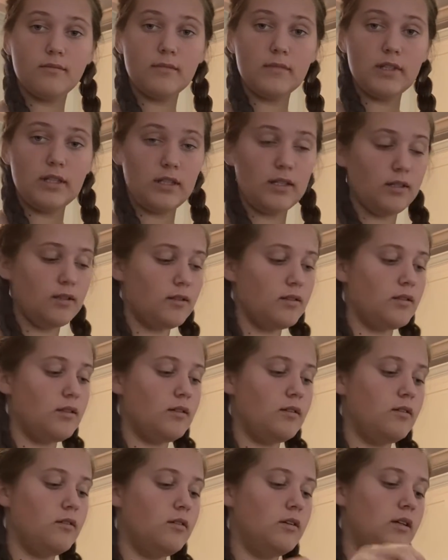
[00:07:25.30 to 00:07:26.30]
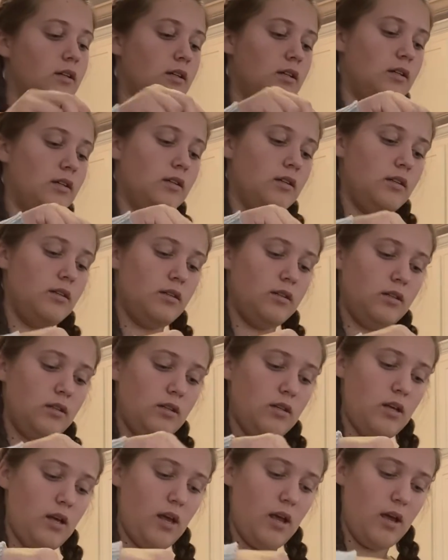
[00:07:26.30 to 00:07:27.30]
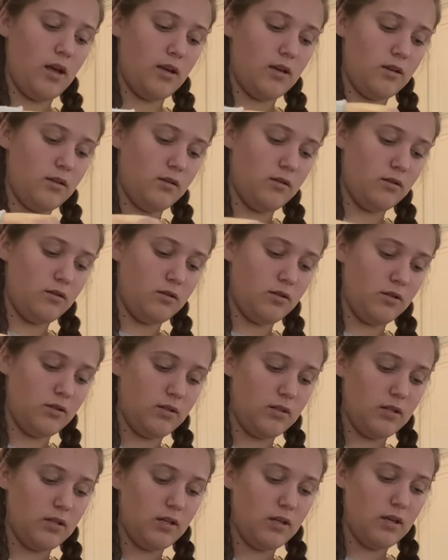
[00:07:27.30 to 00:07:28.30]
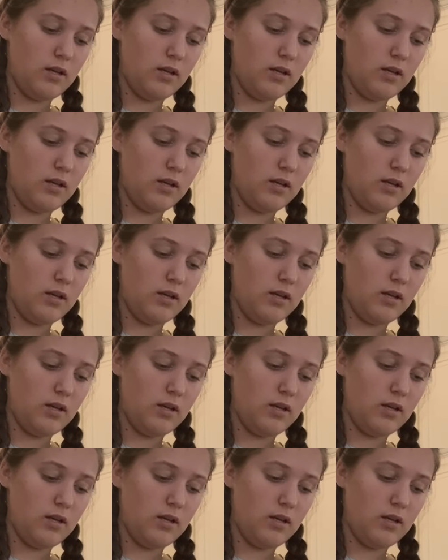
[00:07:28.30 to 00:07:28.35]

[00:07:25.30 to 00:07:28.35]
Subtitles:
like so, and just